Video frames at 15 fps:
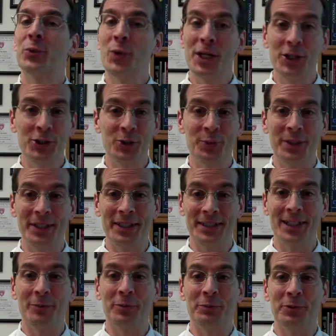way too many
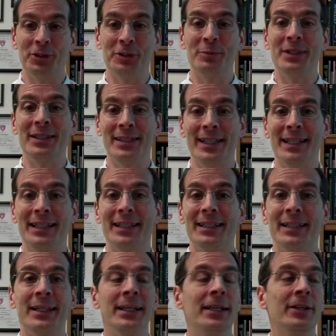supplements to be taking.
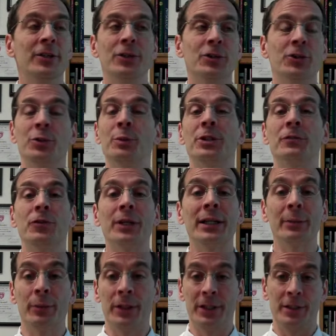Too much for
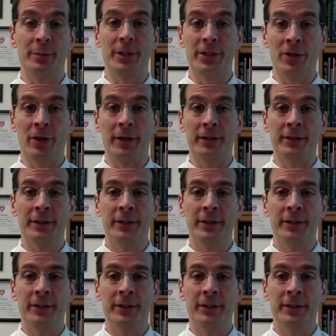anybody to be on.